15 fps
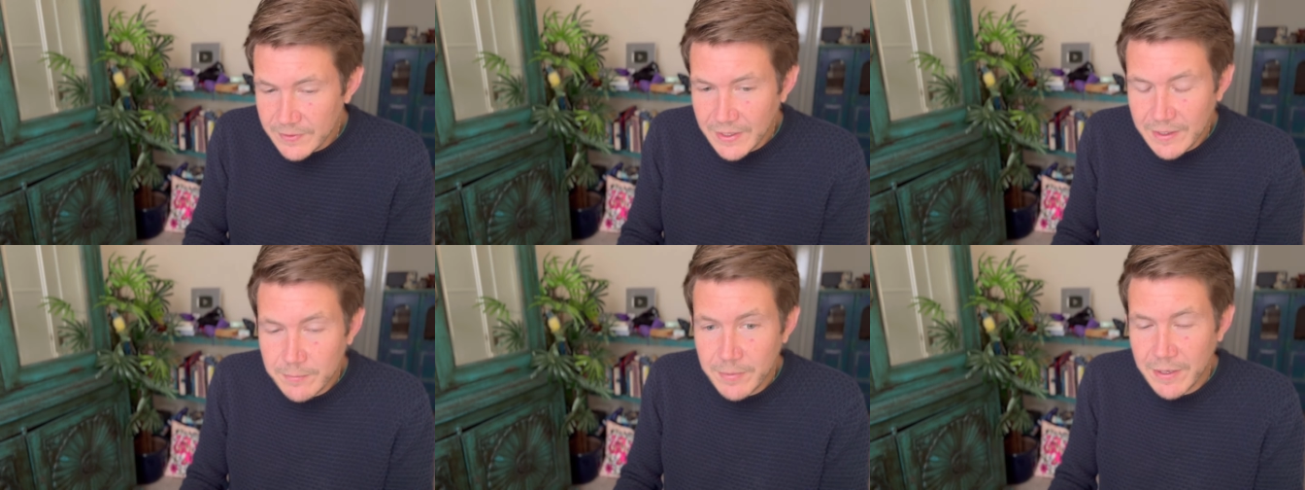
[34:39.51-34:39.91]

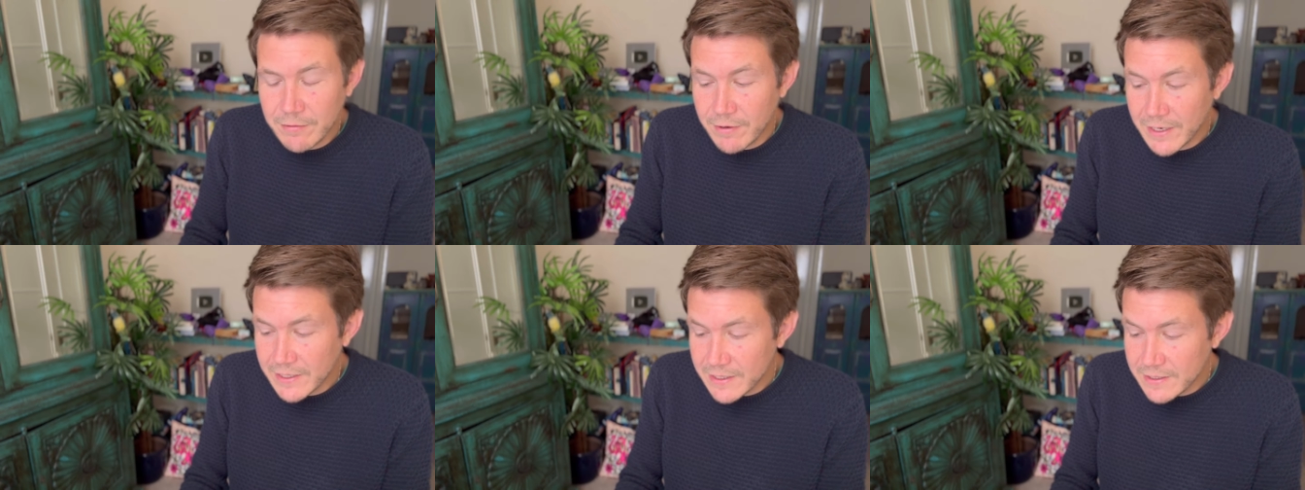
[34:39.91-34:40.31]
and by
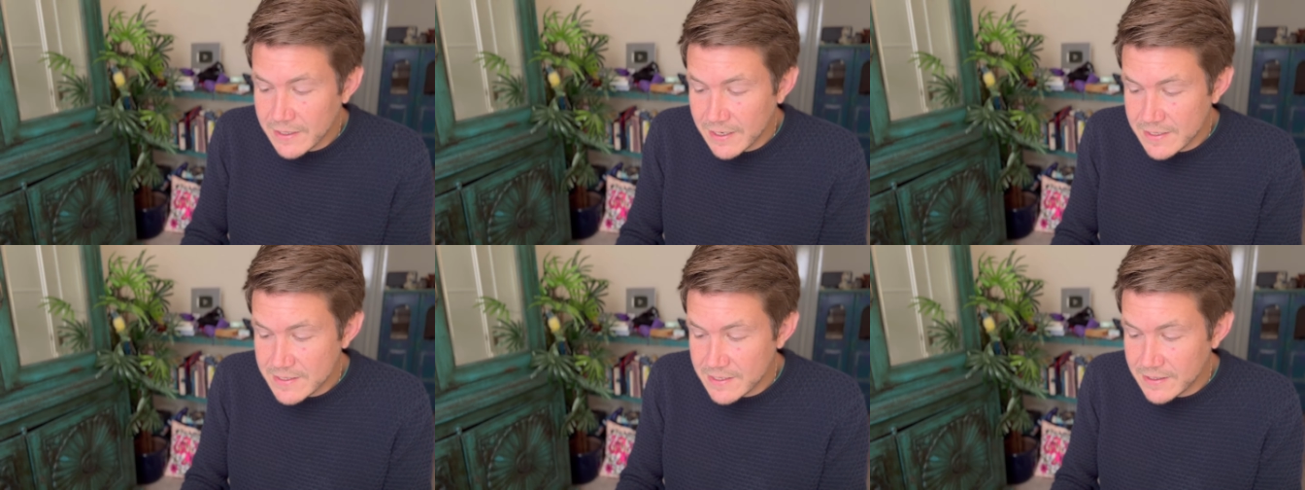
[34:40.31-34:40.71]

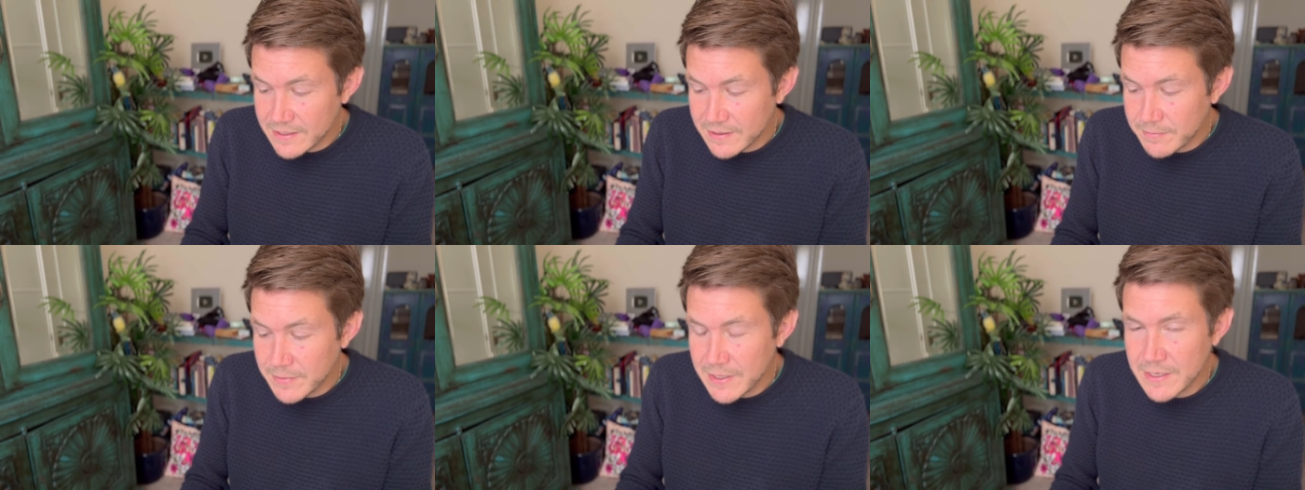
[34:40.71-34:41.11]
recognizing
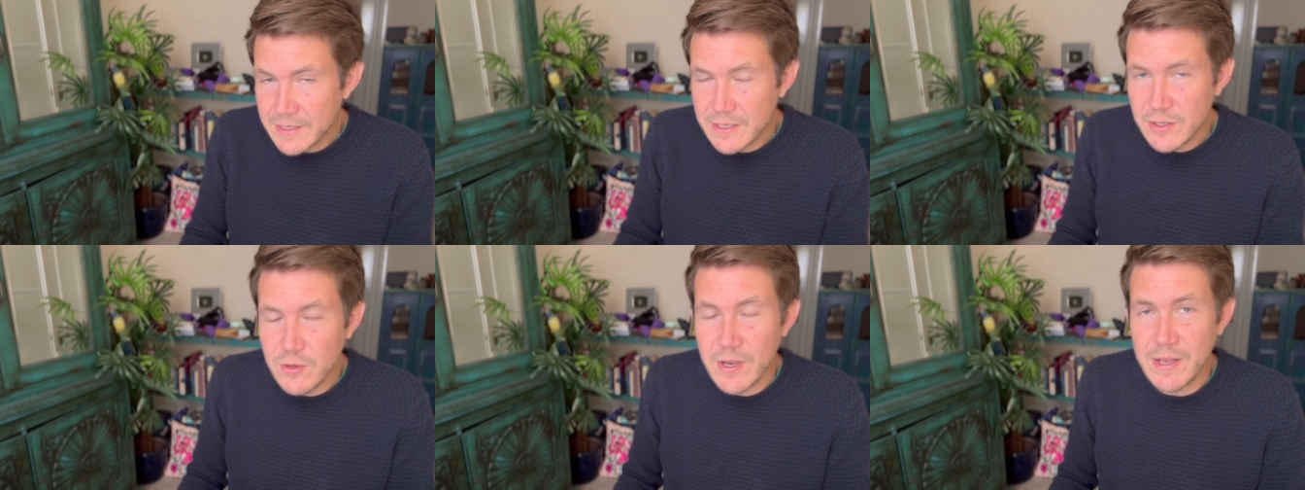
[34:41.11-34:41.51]
them,
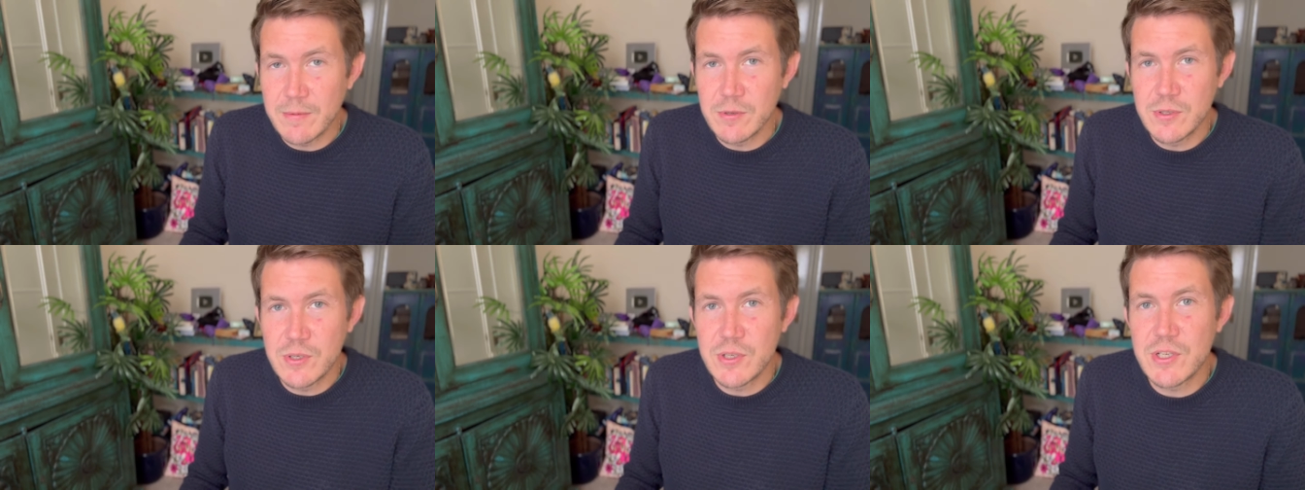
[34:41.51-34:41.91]
you're
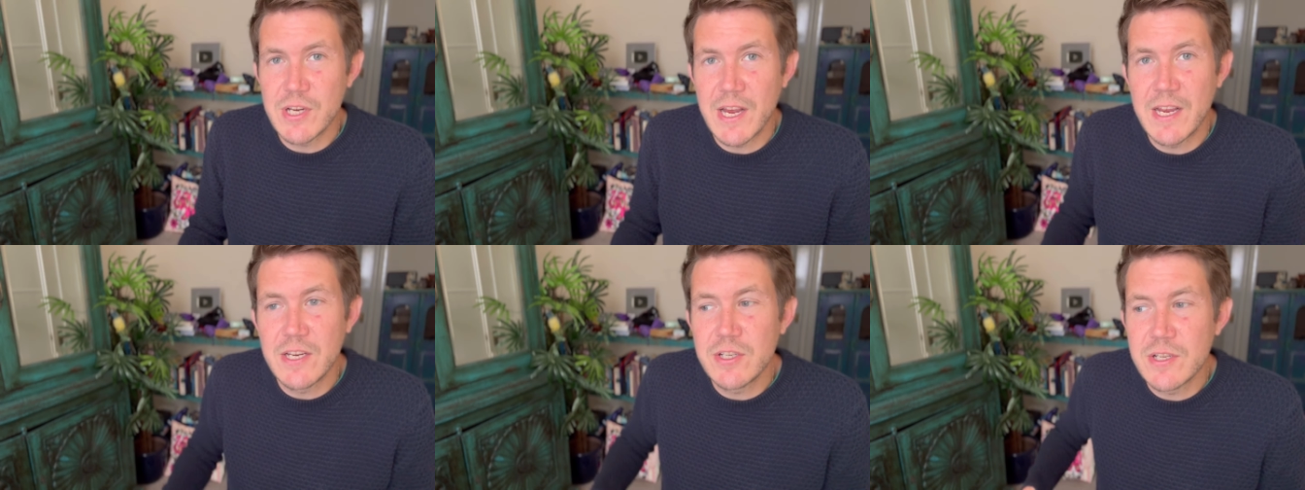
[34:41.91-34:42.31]
able to
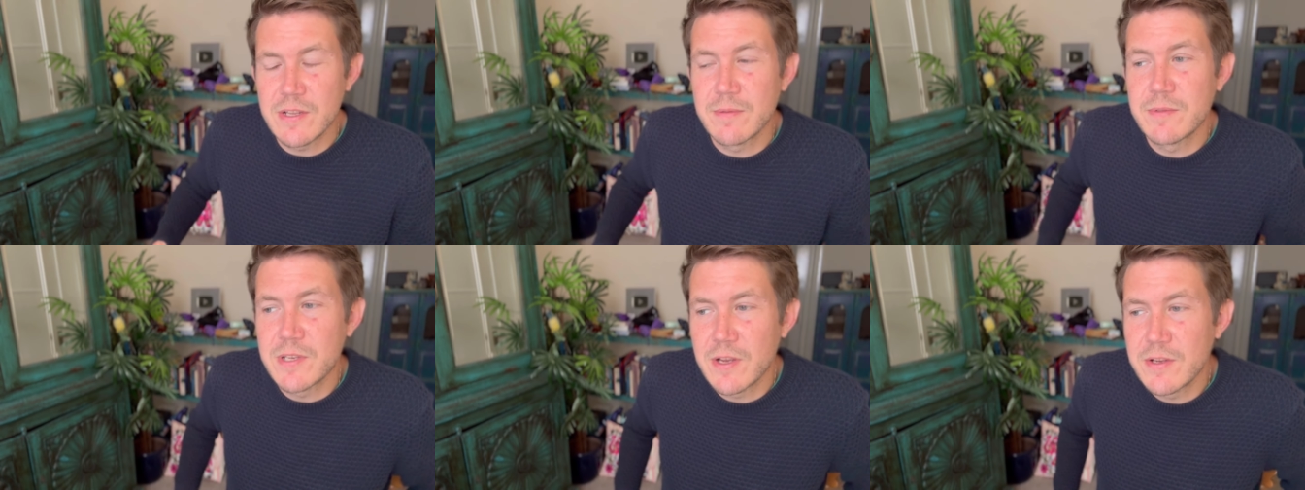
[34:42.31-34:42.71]
change
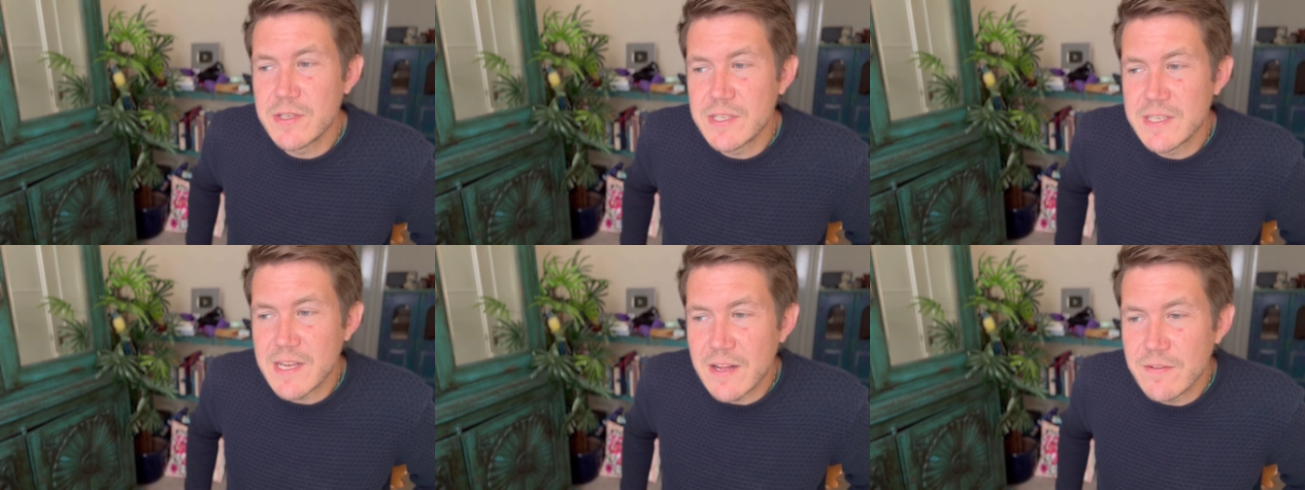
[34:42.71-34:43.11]
them. So it's
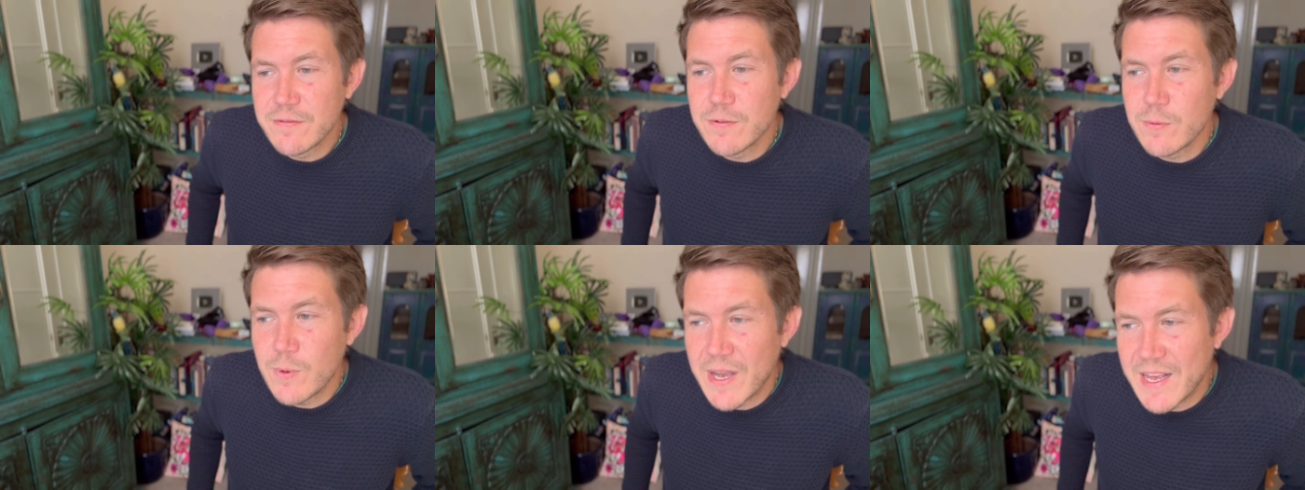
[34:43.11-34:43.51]

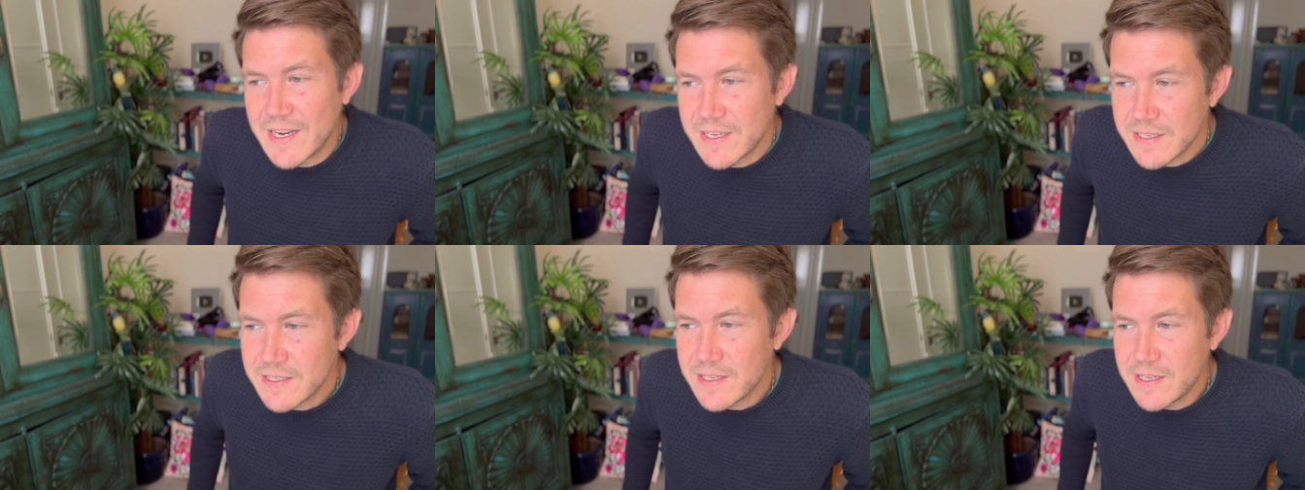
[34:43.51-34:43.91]

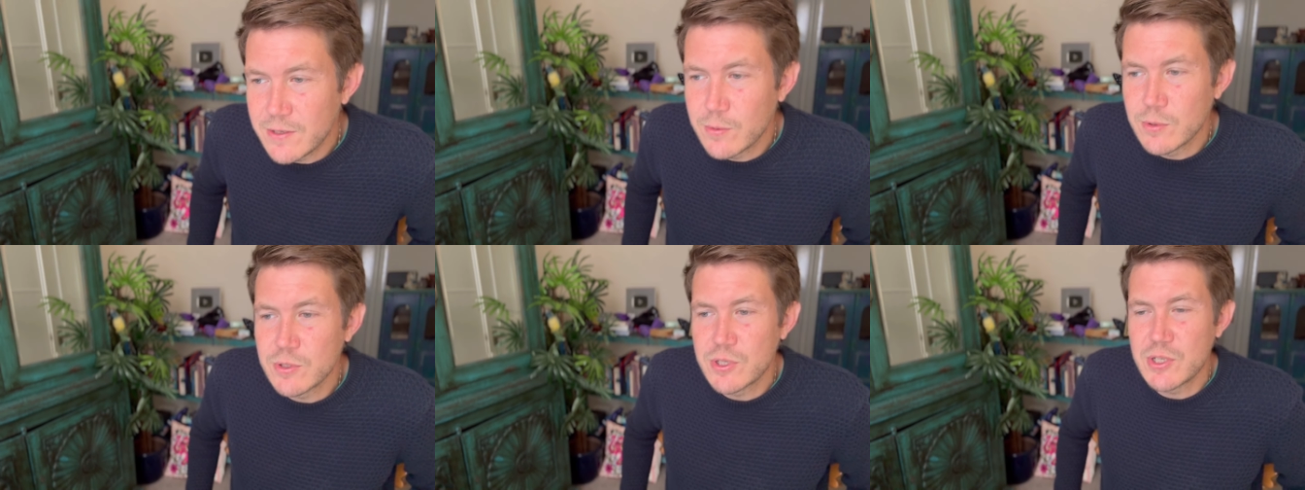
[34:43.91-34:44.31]
self-awareness
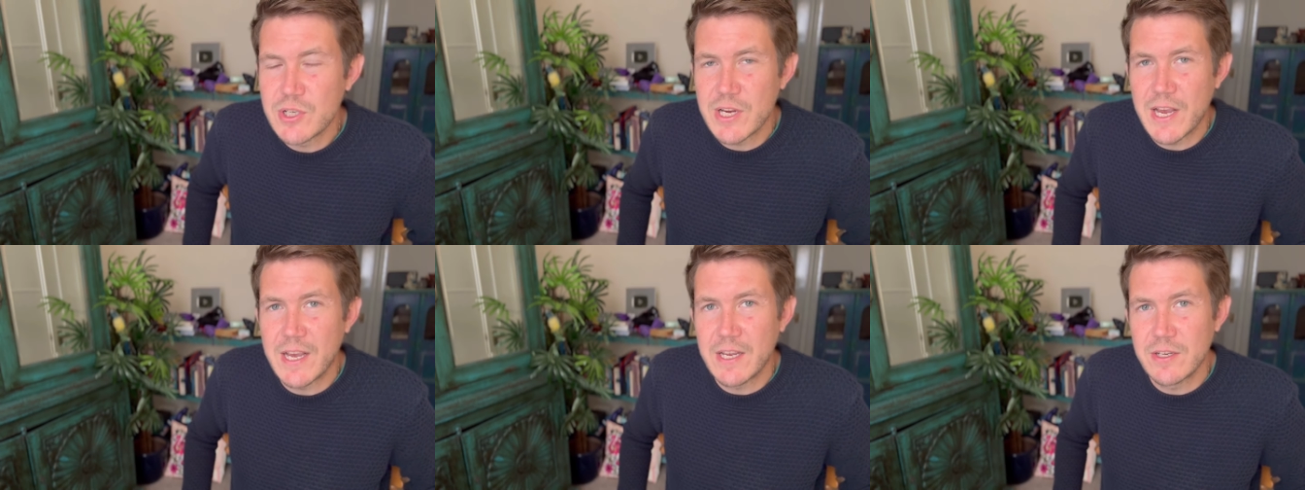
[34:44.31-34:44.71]
equals
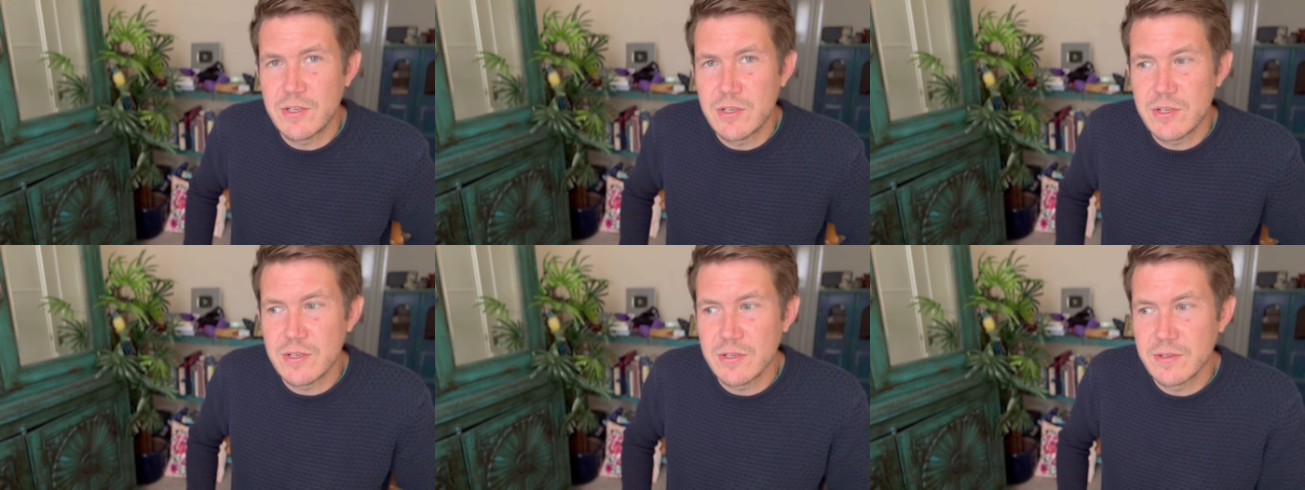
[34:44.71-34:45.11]

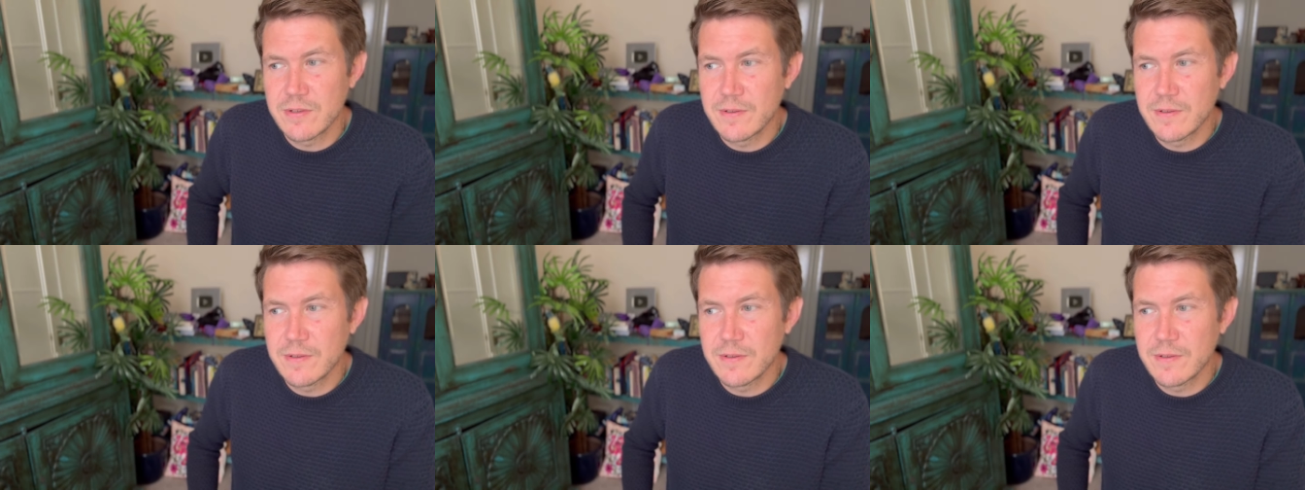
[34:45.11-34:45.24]
change.